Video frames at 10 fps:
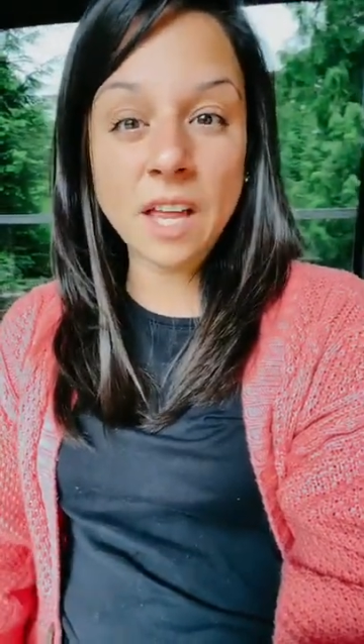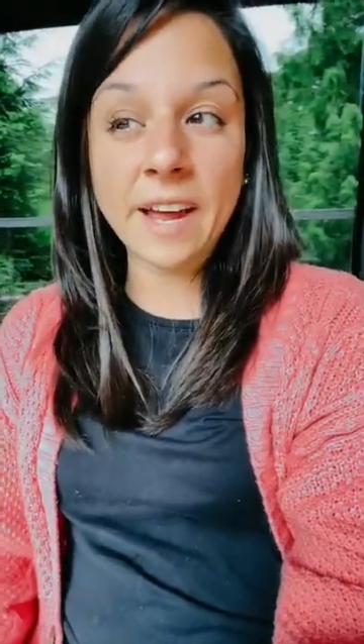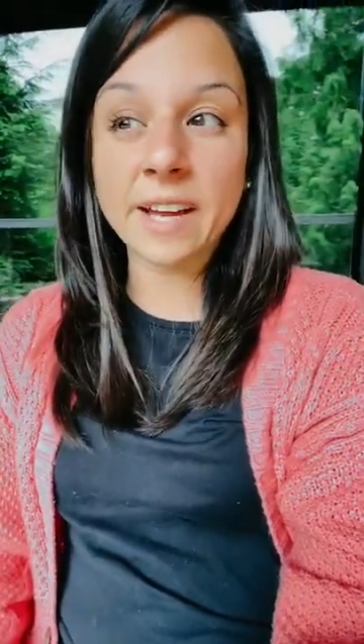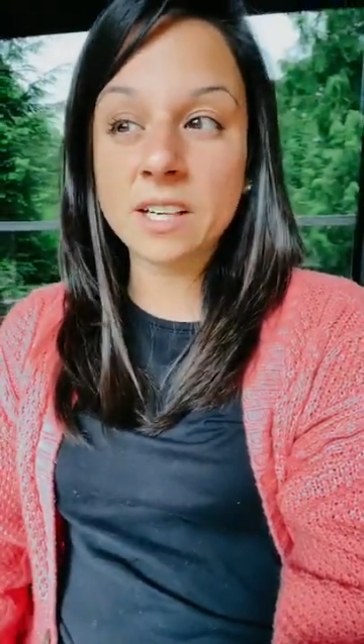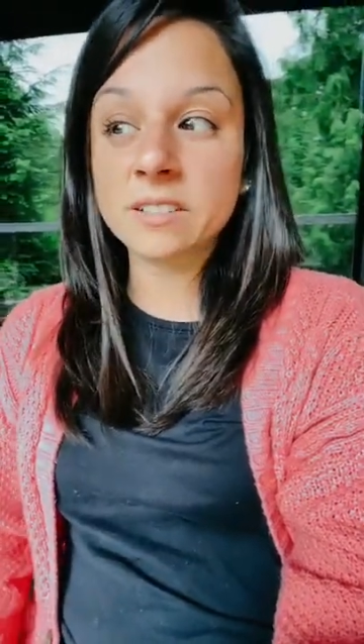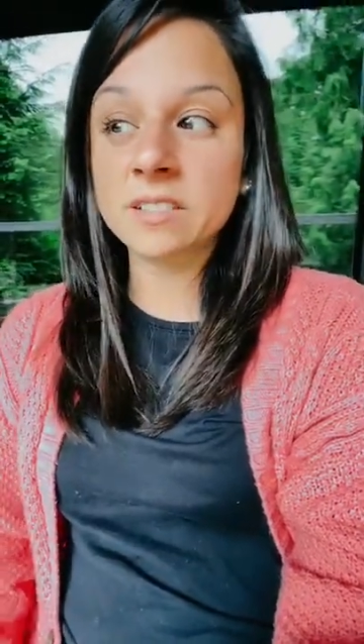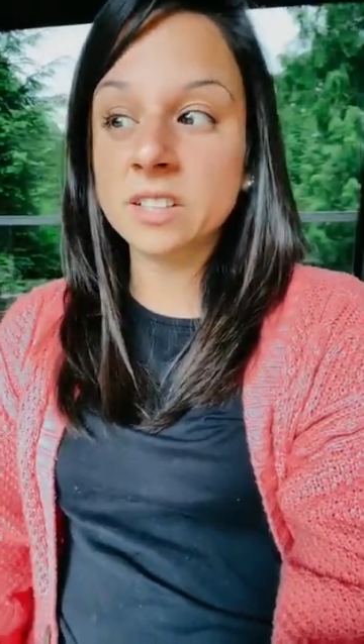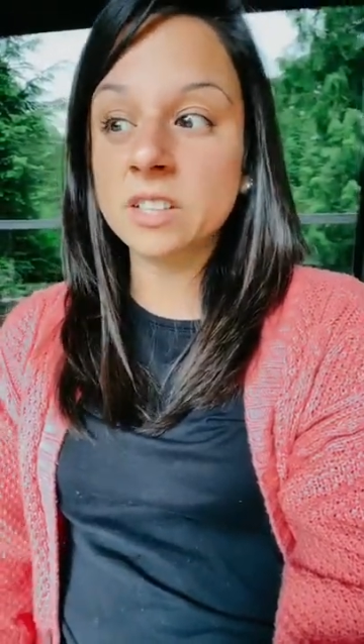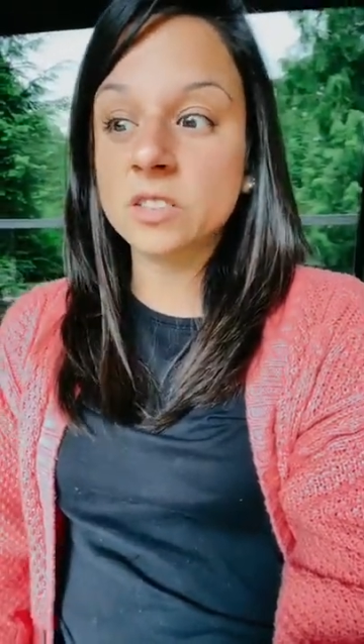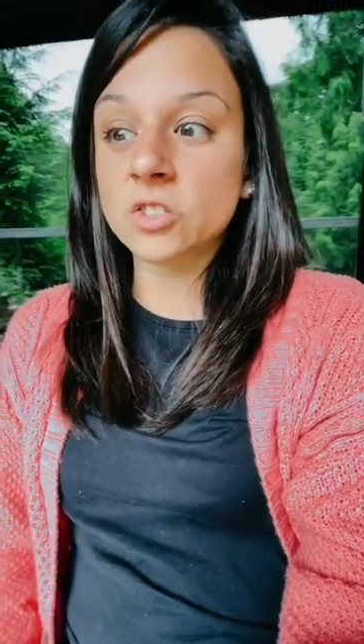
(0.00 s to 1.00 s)
Like,
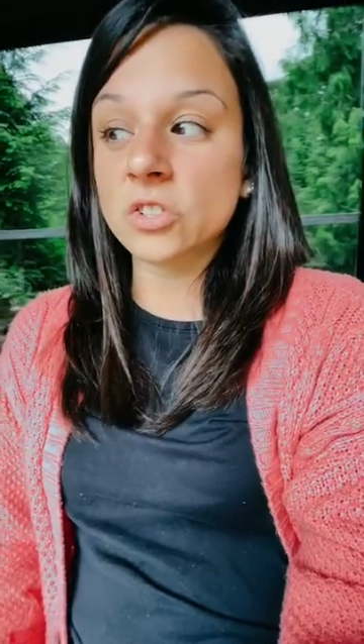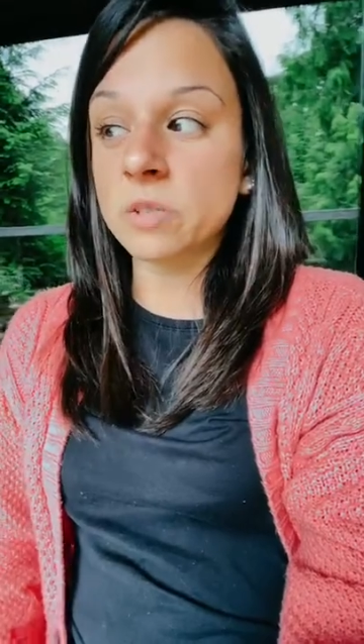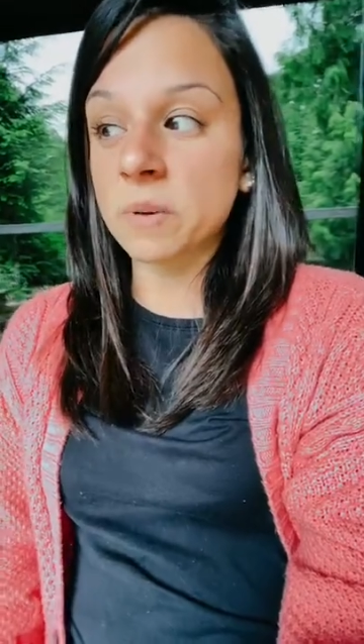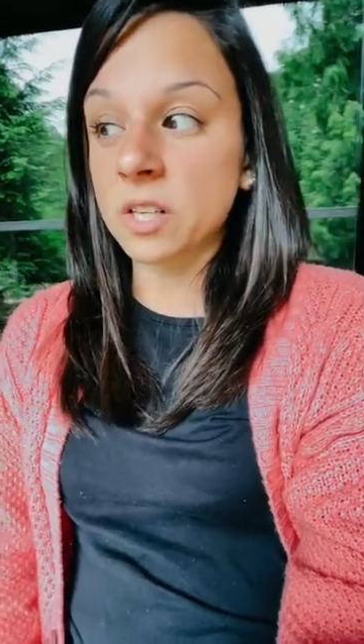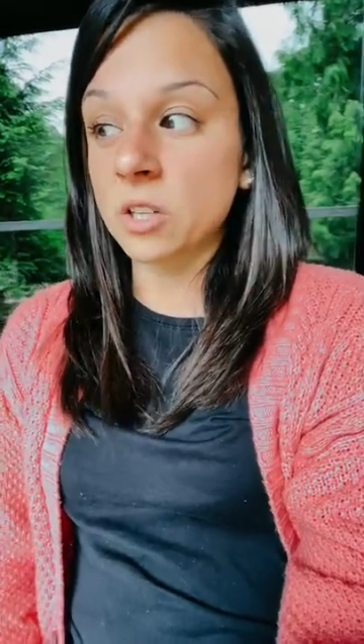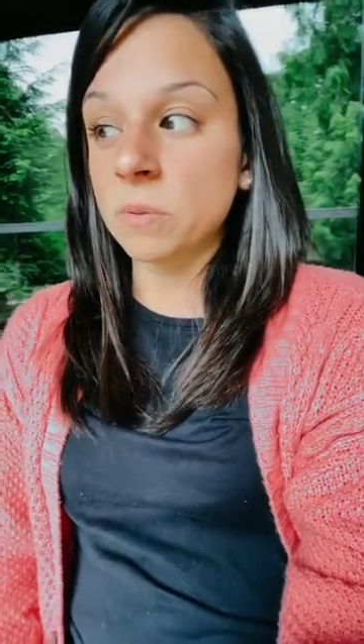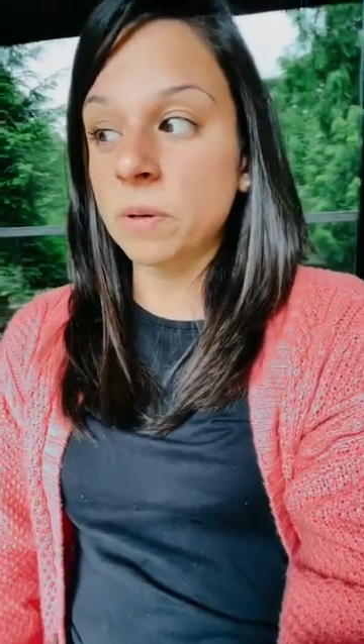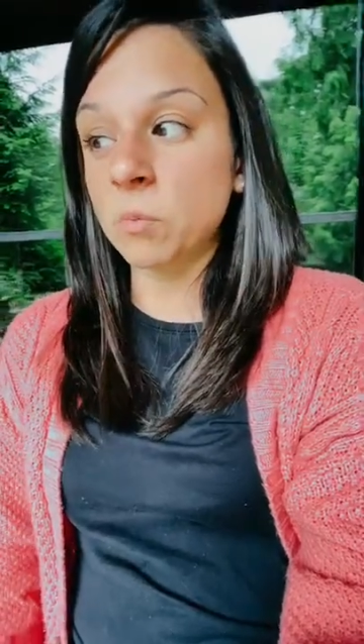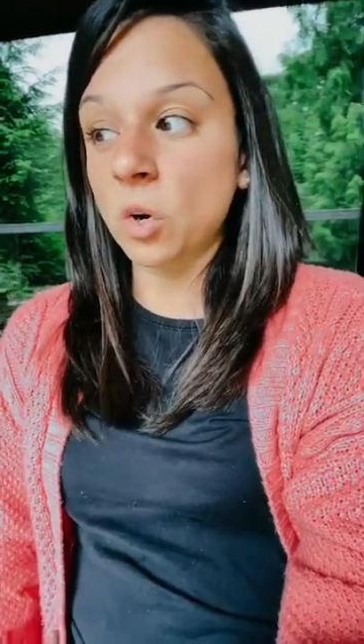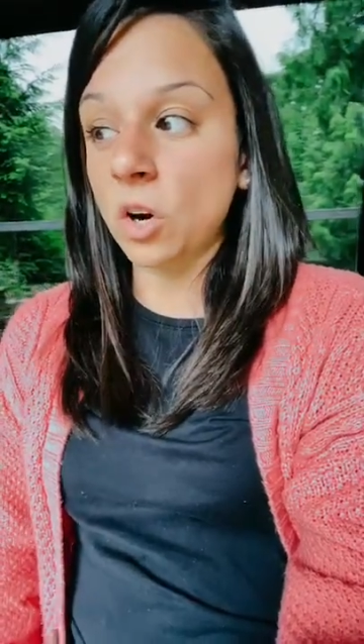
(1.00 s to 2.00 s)
just to be a little
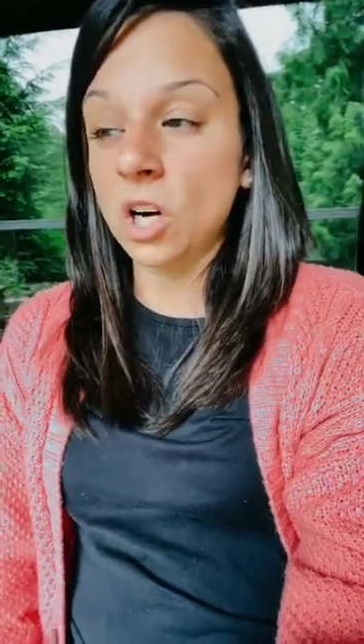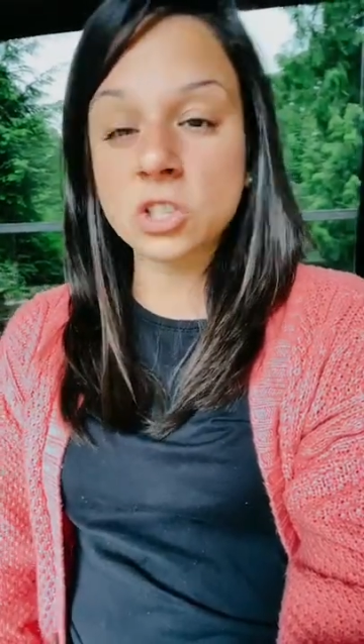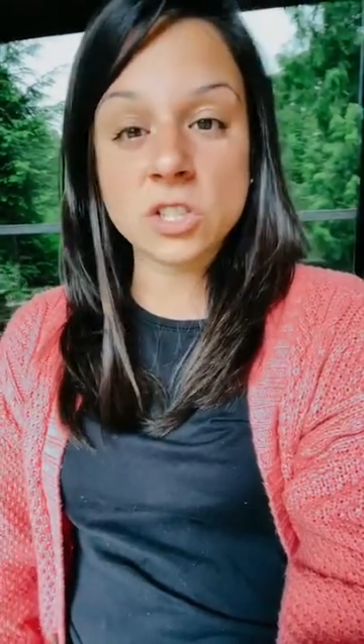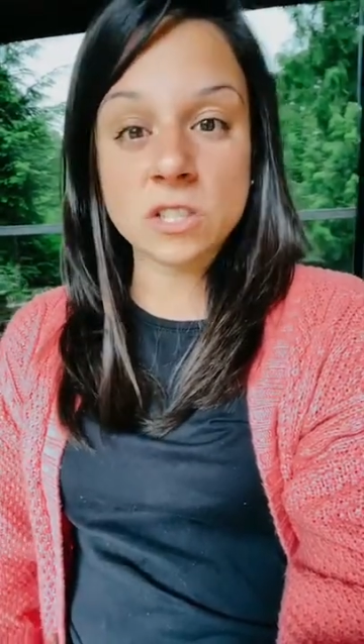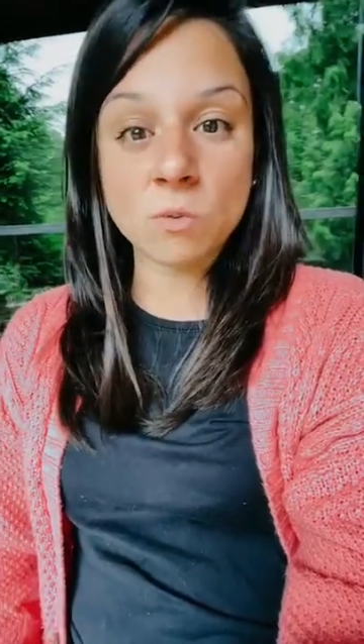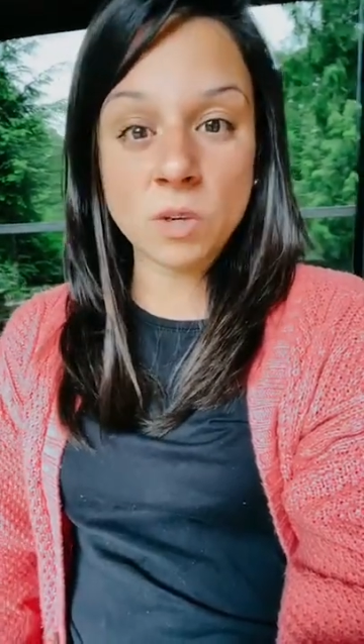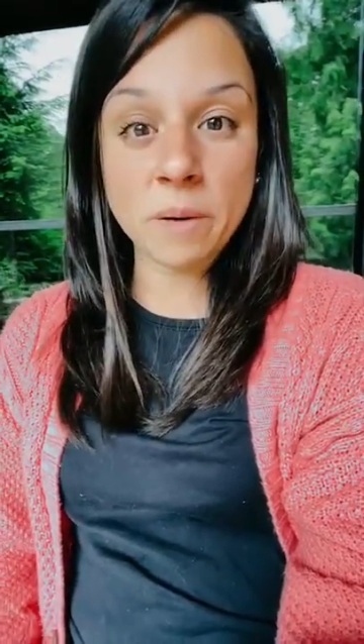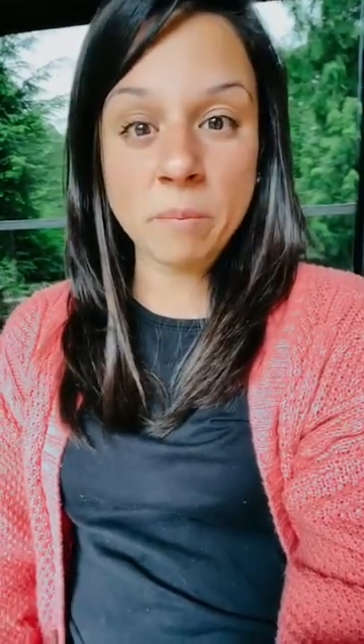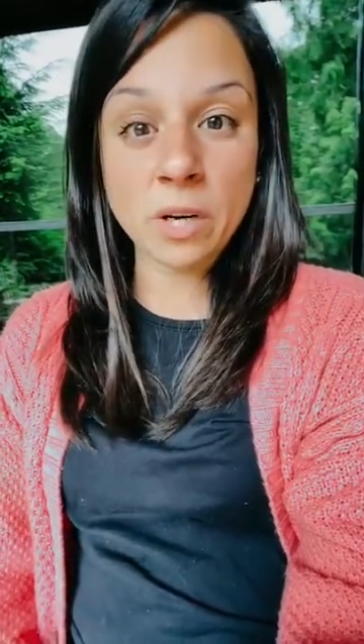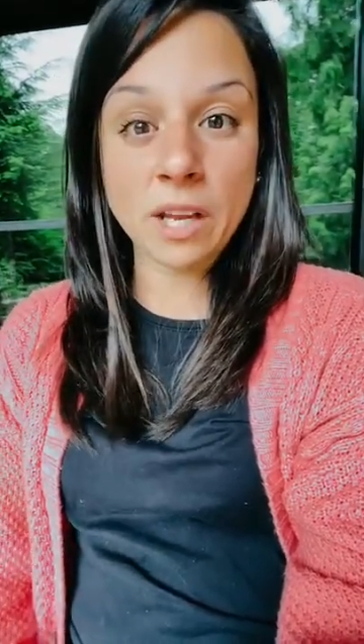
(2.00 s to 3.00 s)
bit more conscious in
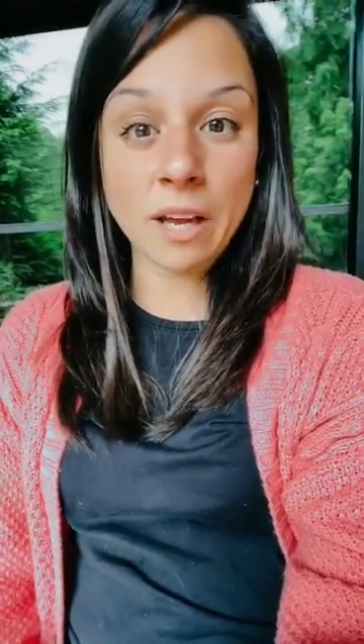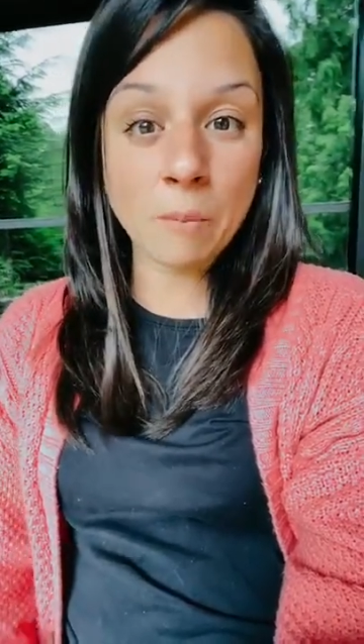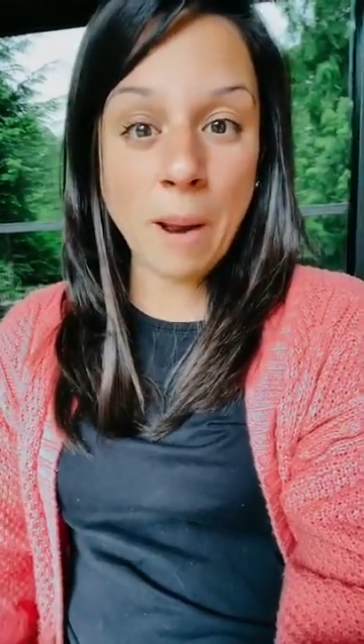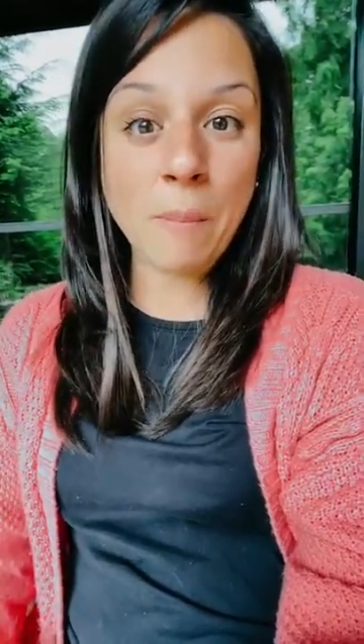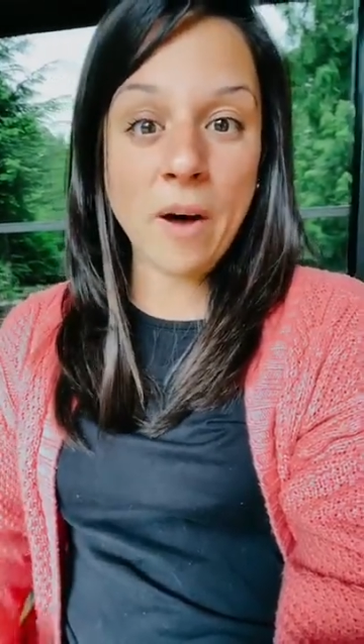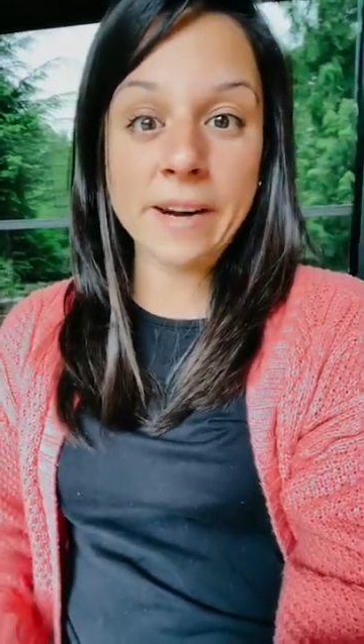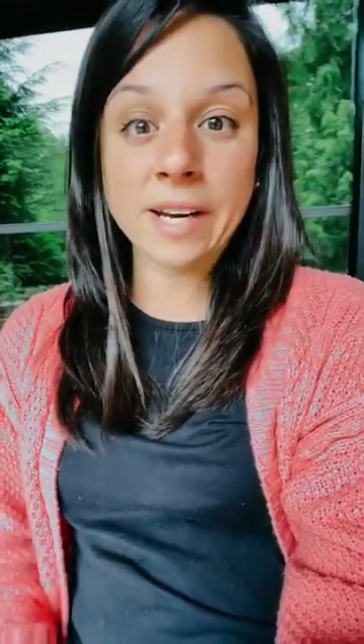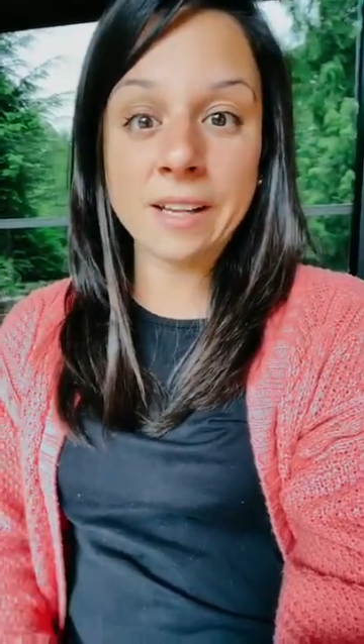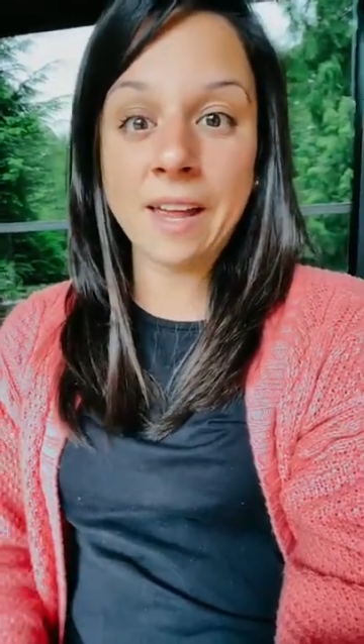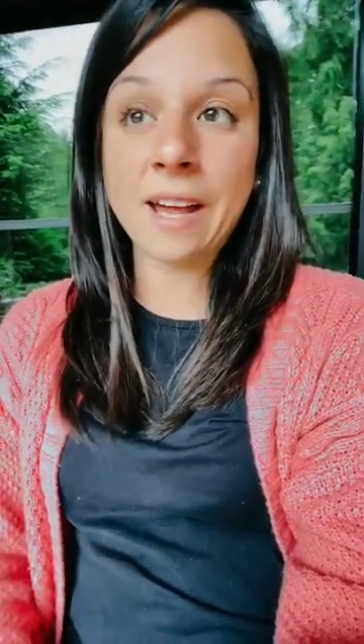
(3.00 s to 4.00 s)
what I'm putting in my body.